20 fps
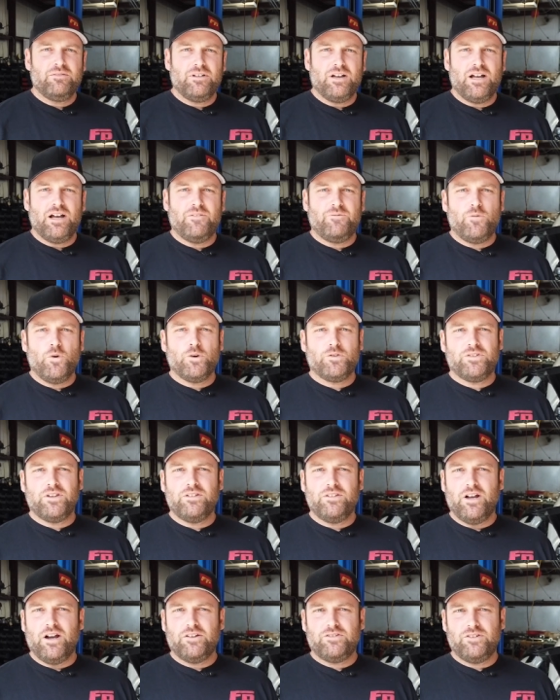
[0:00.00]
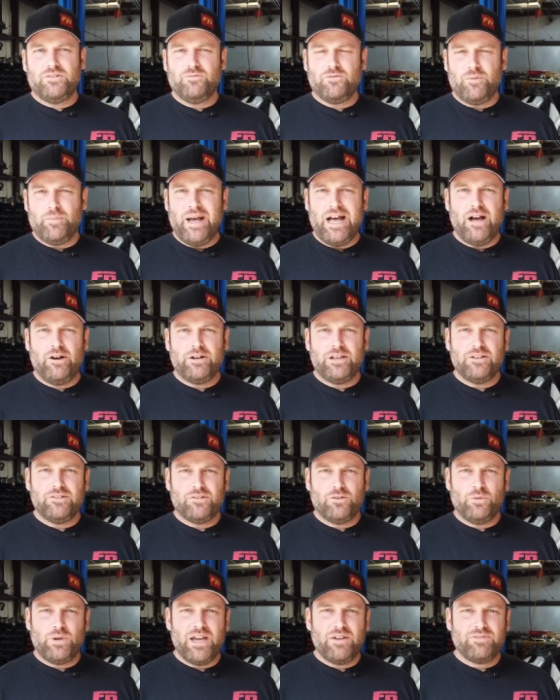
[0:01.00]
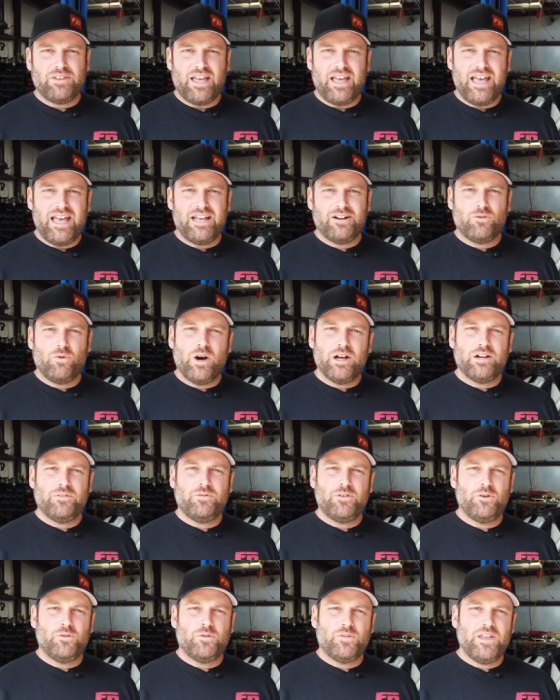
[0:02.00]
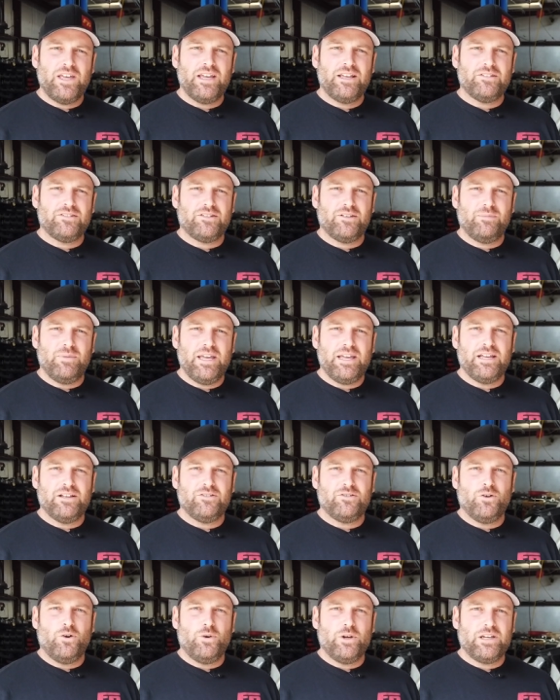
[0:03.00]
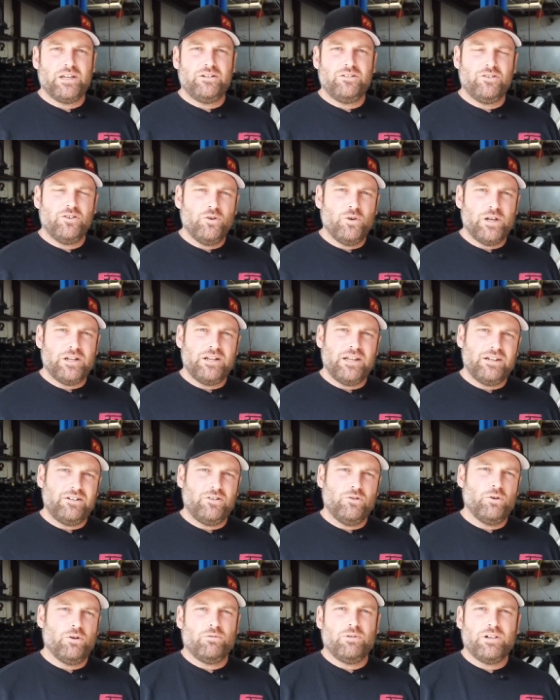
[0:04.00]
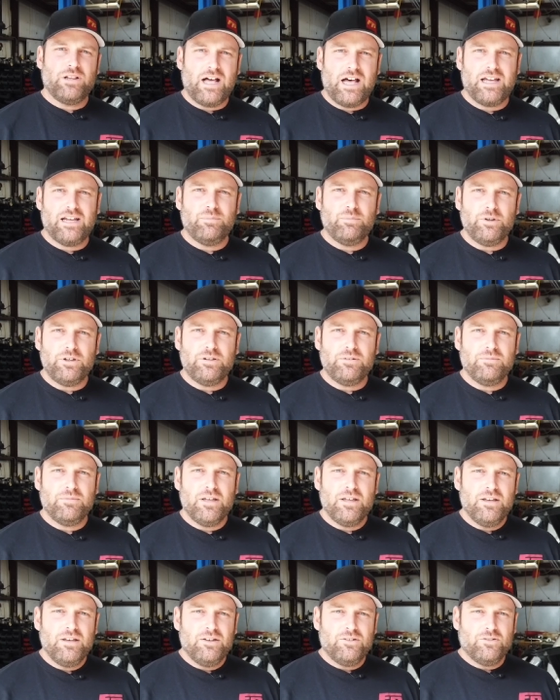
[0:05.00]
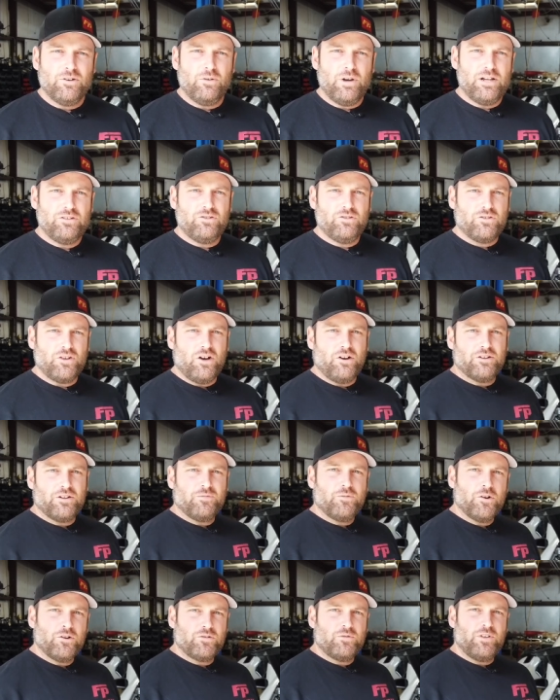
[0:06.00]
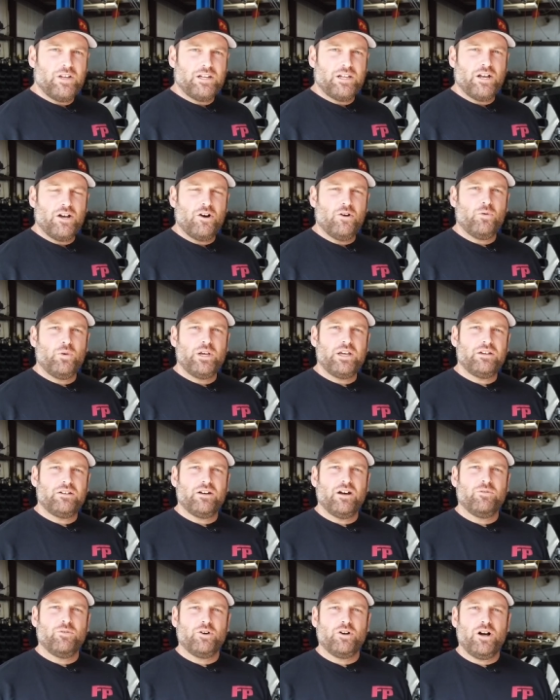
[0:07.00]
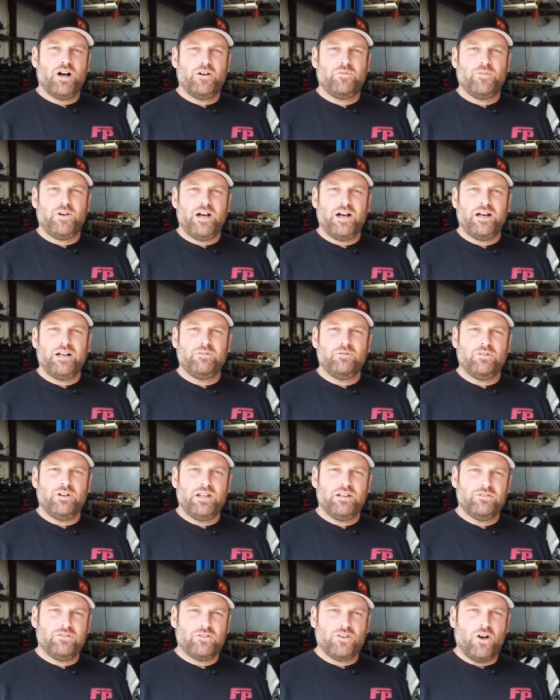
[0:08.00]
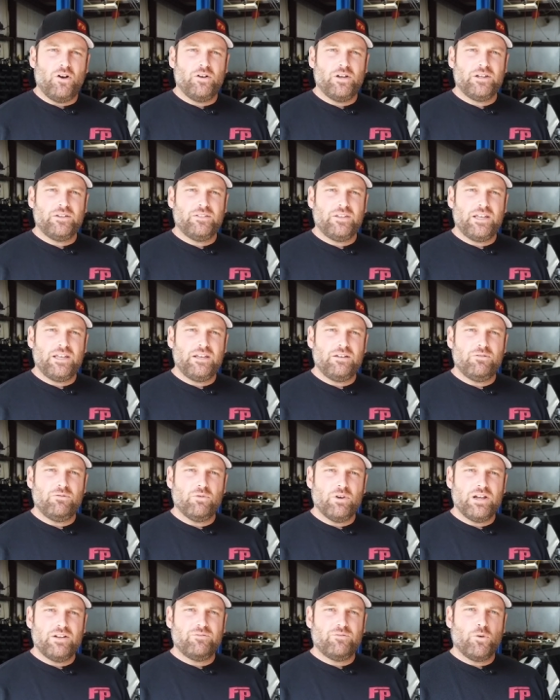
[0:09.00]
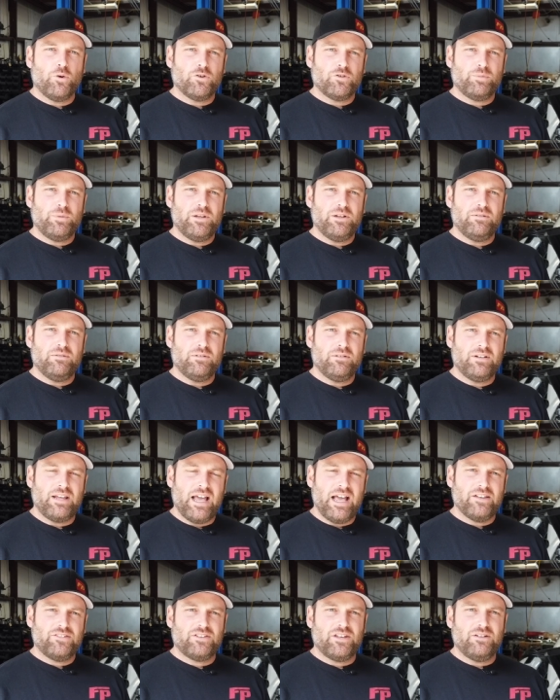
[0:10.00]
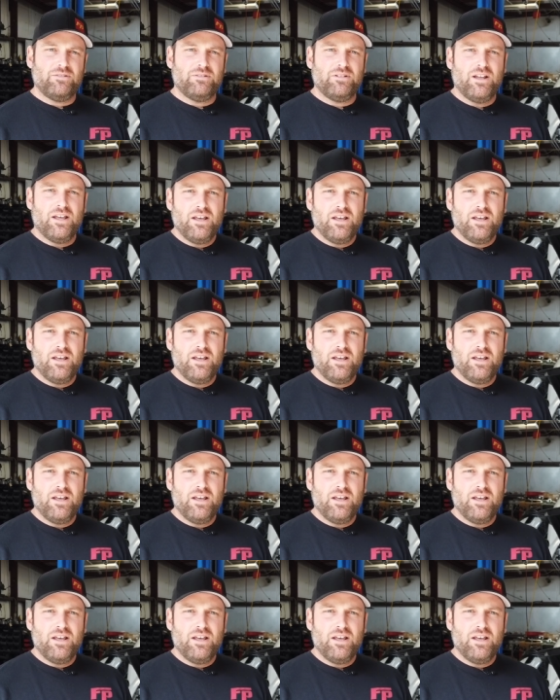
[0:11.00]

uh, forced induction from Audi, so we have to add quite a few things to make it so it can do it and do it reliably. So as you saw in the first video, we covered off on installing the reinforcement gasket